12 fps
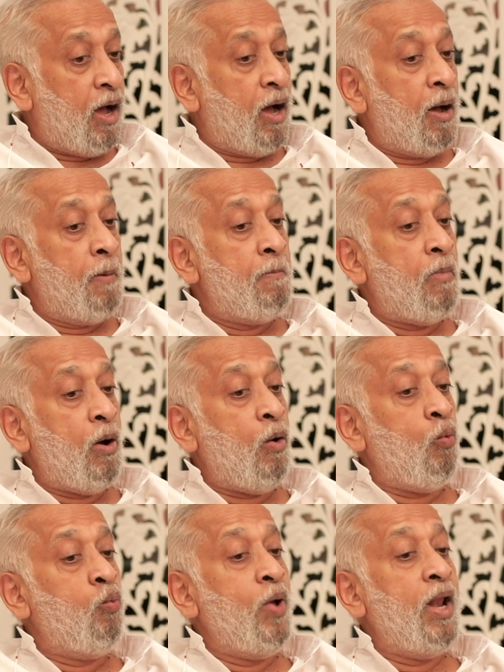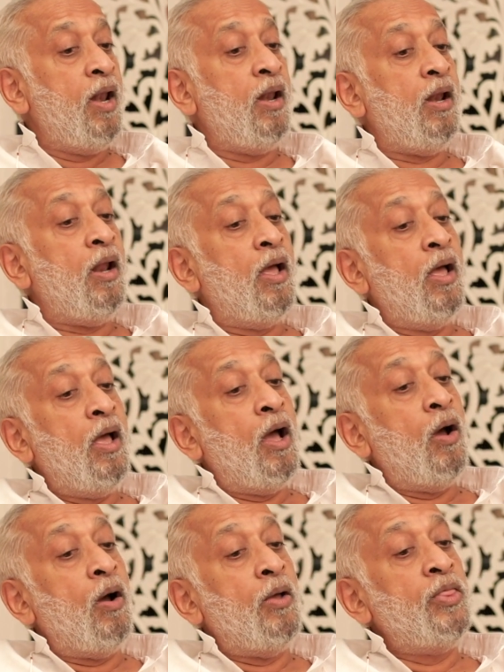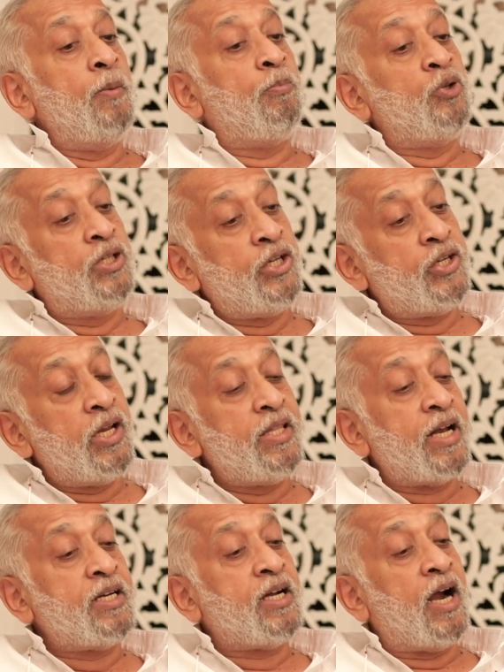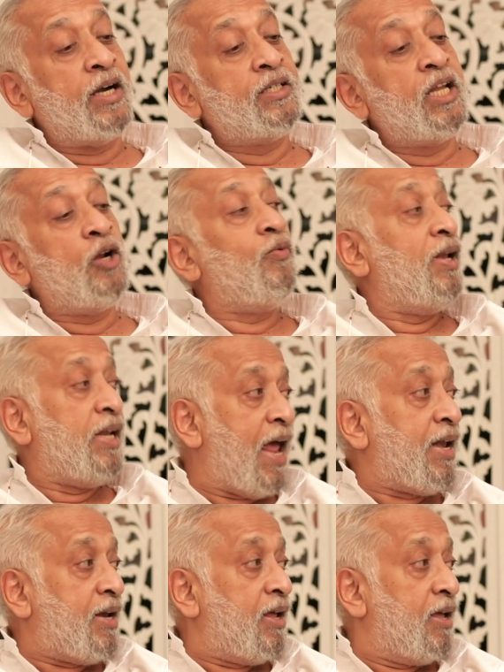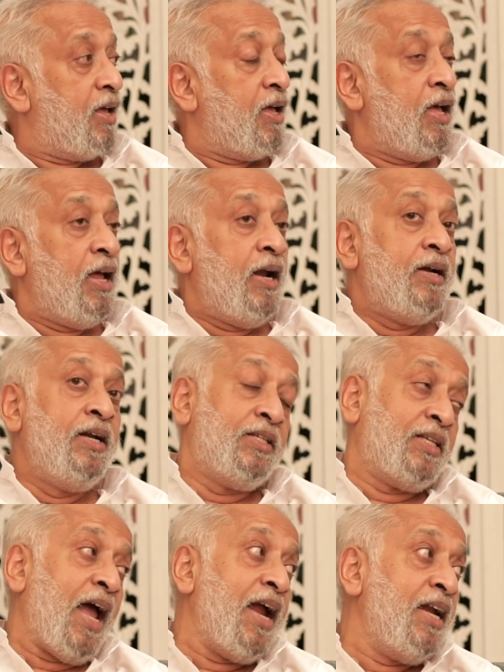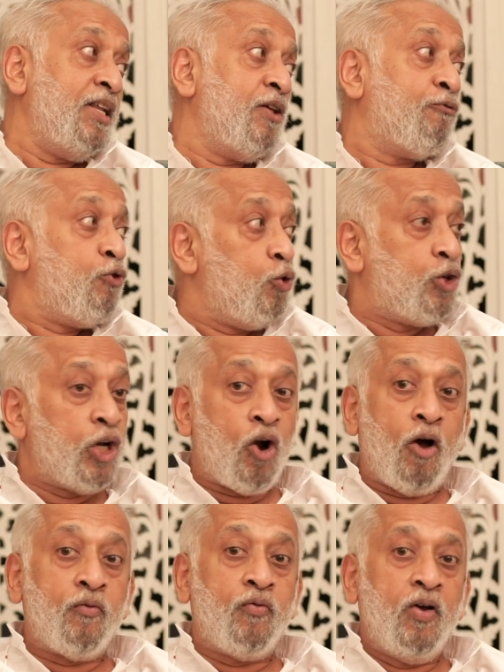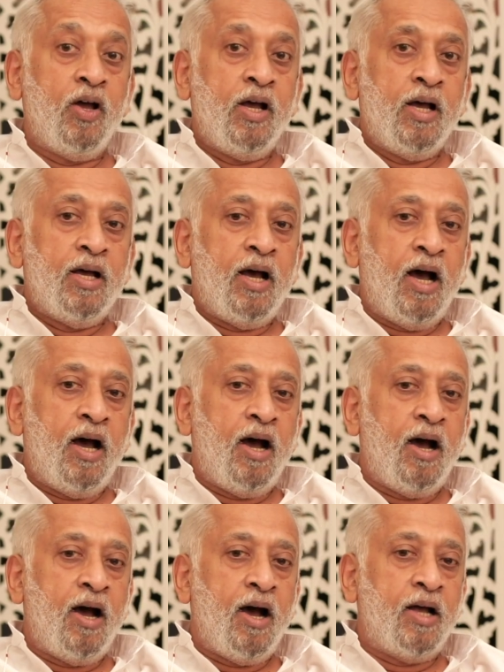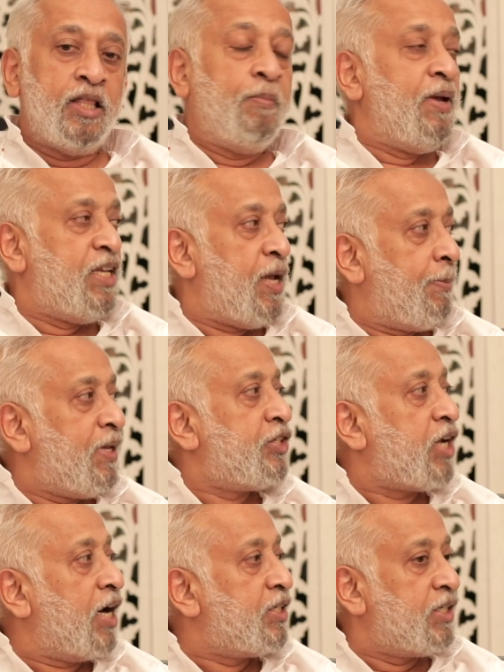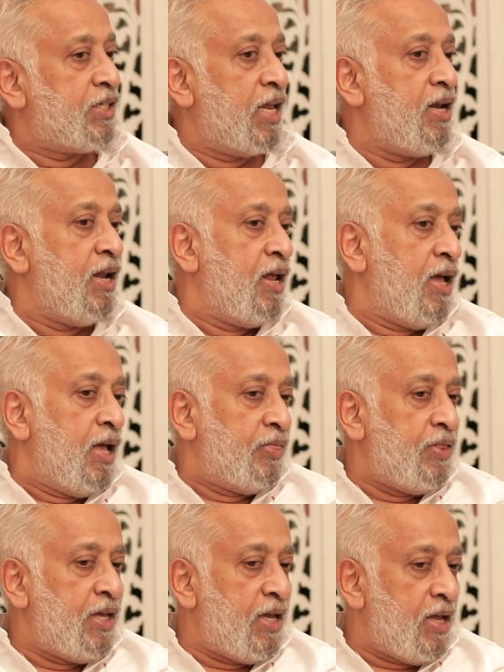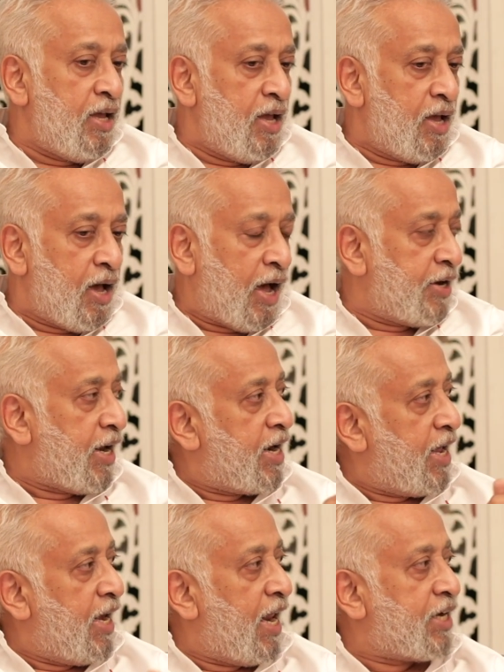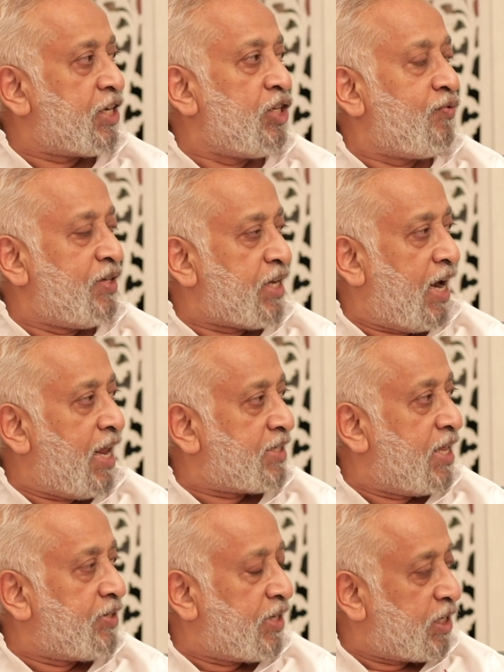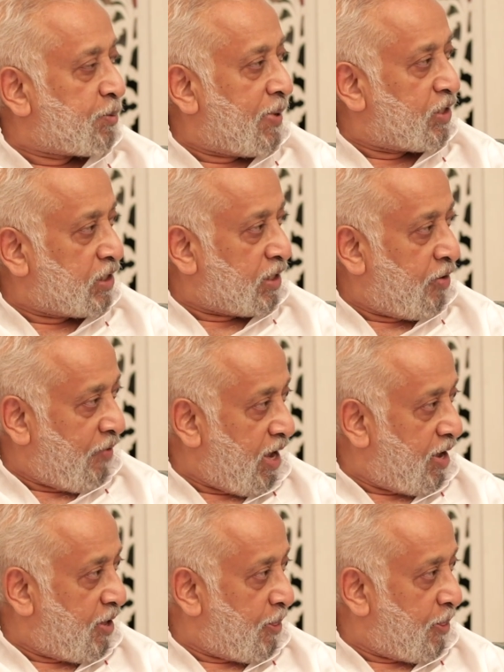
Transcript: Will the position that Khattar will get decide the future of the BJP's chances in the Haryana elections, which are less than 6 months away?